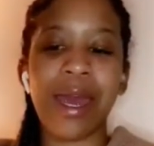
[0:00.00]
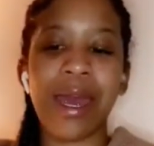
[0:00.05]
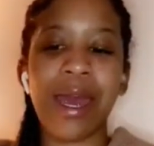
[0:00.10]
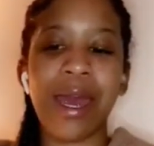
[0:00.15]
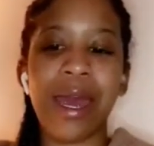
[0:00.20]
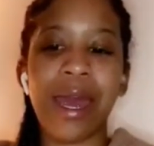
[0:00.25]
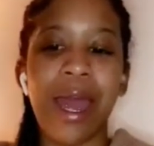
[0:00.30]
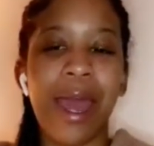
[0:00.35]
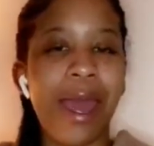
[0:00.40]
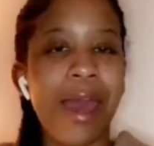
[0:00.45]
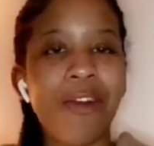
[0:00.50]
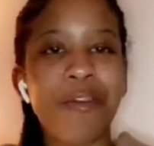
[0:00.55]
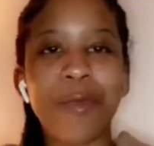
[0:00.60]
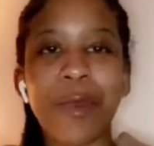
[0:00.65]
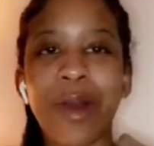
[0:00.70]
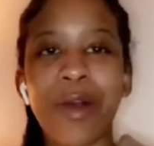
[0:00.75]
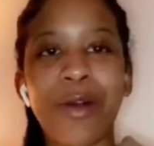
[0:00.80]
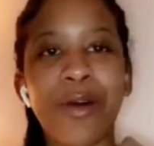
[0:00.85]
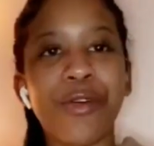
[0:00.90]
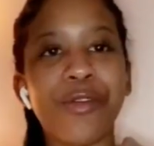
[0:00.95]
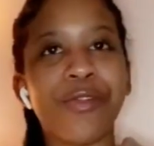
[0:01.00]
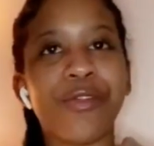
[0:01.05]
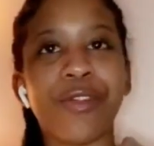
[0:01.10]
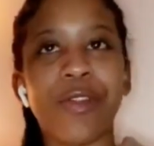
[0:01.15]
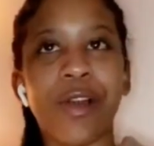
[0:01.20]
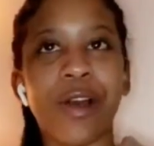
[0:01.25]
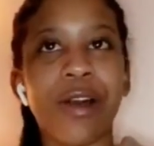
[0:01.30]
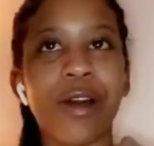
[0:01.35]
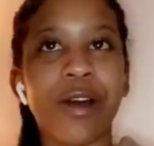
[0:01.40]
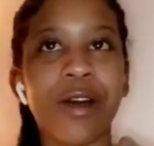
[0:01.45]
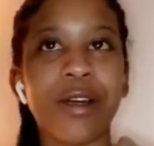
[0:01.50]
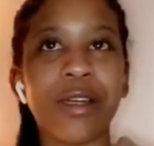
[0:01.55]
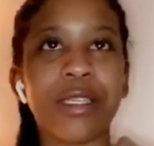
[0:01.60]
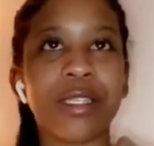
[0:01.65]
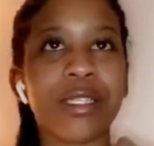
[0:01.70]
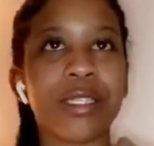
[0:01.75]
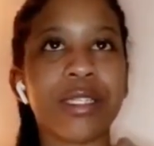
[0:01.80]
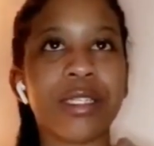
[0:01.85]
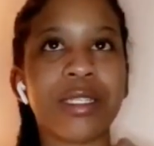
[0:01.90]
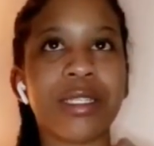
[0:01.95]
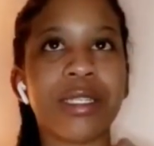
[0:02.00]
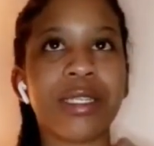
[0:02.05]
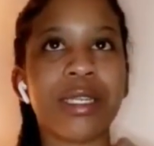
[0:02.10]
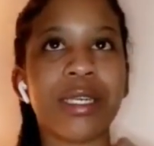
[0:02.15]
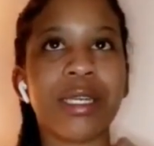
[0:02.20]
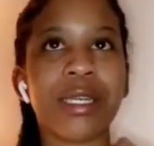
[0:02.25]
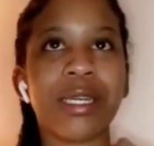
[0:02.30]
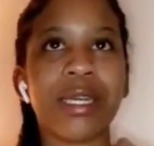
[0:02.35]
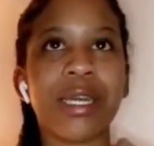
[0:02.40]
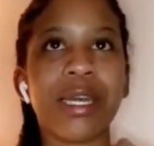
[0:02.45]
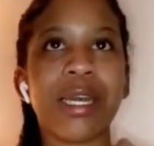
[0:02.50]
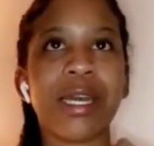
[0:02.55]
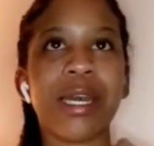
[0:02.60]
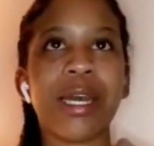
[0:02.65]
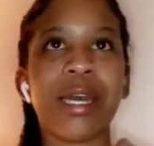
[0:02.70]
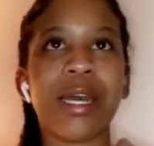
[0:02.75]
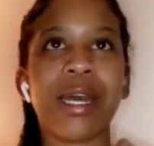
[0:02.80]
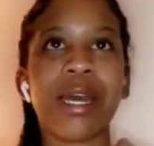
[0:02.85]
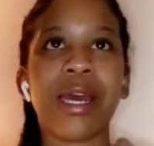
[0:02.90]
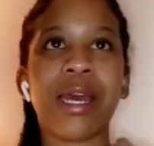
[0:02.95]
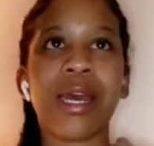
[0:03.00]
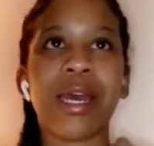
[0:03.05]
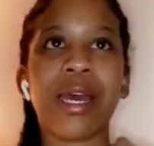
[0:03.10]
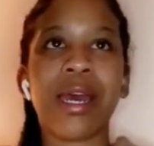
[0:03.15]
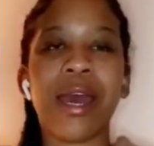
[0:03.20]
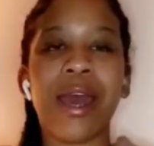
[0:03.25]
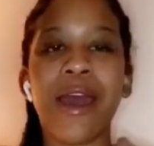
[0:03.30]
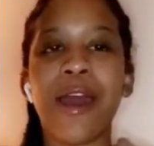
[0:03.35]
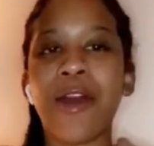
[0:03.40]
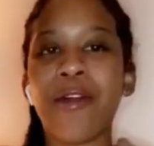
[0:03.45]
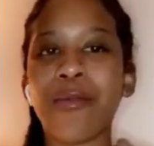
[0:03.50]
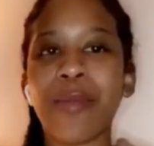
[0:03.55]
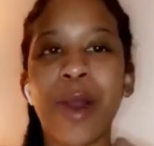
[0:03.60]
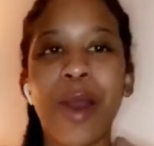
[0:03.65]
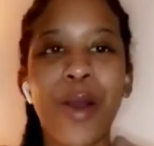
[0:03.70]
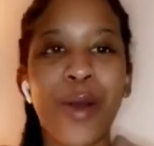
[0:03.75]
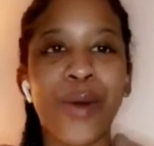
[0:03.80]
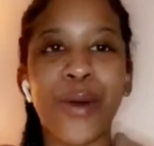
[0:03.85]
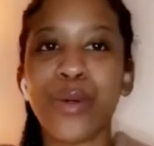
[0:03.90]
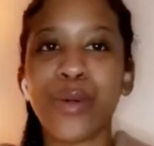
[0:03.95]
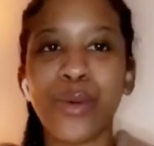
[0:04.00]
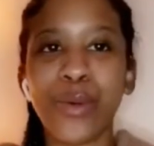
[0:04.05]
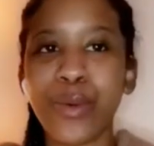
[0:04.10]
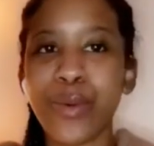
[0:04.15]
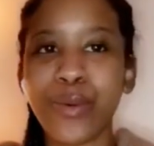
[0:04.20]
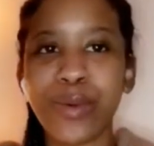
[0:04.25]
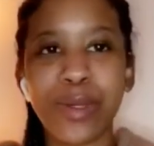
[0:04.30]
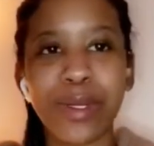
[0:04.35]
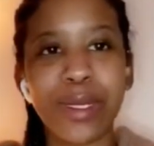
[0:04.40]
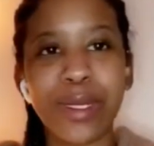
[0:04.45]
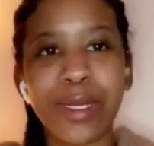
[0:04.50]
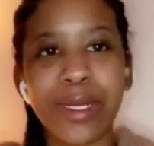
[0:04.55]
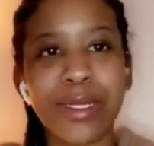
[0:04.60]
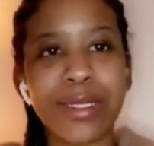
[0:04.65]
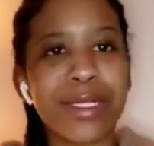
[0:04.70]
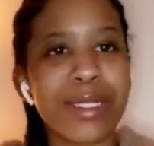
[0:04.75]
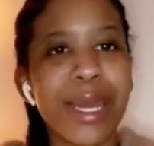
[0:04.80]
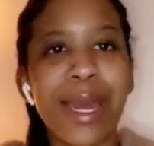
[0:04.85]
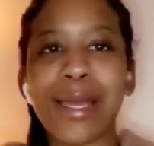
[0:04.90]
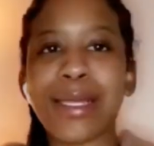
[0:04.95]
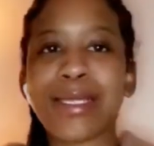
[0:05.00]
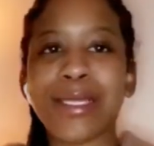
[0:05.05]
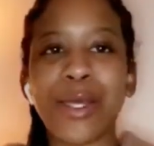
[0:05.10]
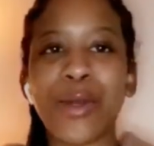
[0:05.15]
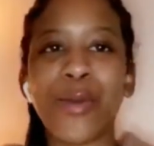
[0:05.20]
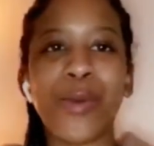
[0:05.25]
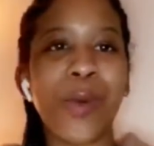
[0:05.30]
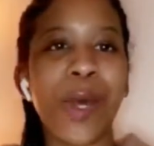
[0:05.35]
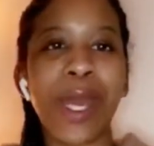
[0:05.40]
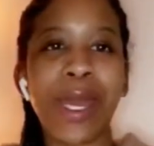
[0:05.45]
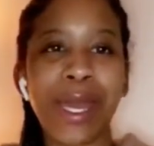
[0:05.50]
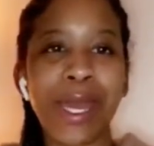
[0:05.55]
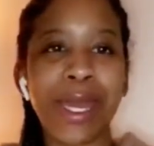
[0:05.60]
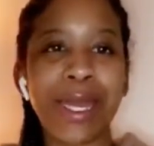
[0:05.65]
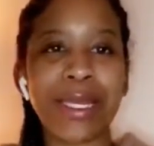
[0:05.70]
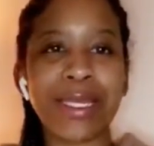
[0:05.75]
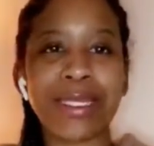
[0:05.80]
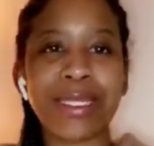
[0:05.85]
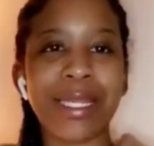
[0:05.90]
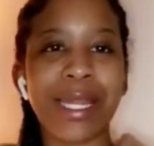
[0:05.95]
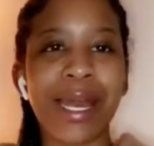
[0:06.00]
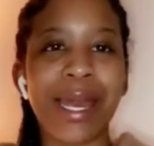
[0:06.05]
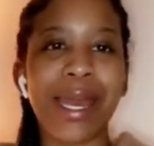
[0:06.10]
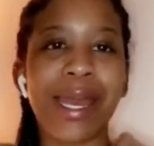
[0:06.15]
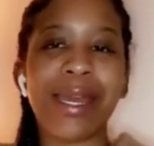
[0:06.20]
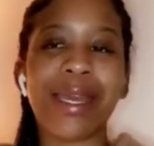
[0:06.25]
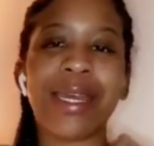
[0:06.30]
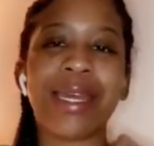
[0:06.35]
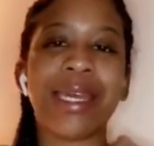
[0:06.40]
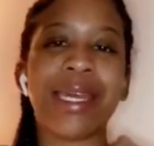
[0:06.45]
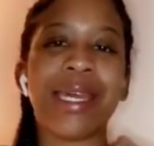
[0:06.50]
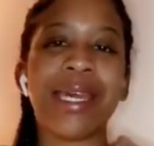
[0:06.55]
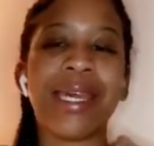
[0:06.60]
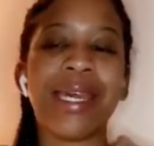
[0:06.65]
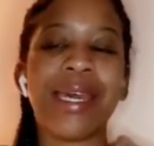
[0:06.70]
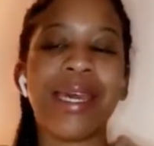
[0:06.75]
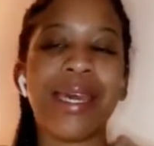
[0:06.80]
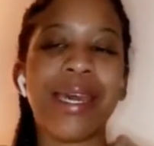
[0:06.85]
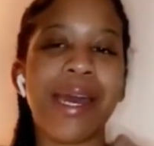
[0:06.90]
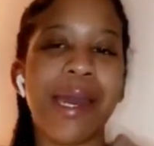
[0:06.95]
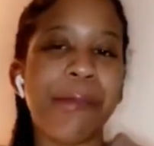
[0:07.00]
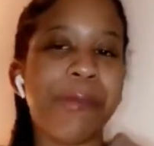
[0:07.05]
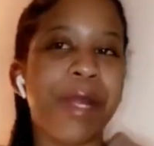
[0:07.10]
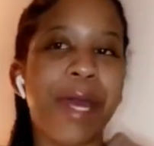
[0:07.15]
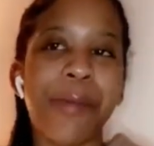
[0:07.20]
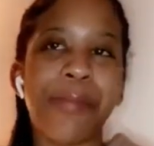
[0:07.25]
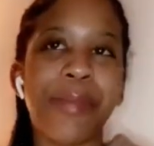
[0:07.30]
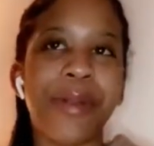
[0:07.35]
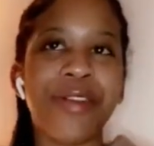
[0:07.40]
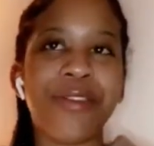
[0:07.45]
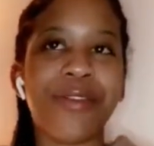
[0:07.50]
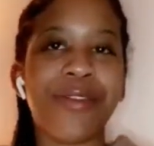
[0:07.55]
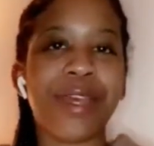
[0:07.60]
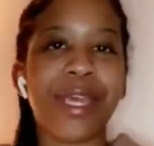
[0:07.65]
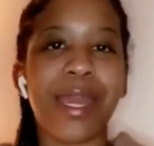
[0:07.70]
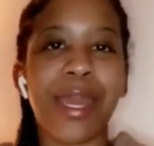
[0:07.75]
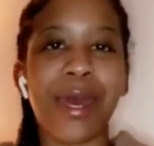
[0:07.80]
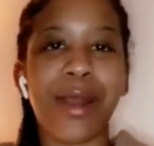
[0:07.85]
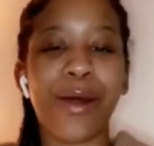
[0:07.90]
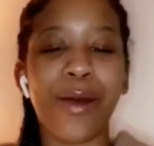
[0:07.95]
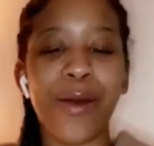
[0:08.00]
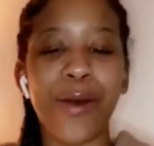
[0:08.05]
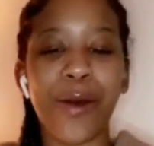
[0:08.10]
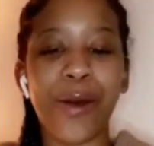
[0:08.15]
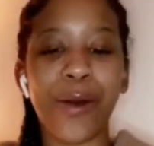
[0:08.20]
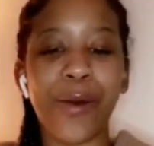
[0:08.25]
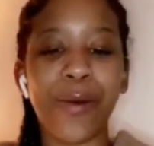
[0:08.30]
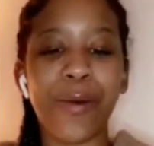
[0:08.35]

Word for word: I have my own flaws. I have my own toxic ways. Like, I'm not perfect at all.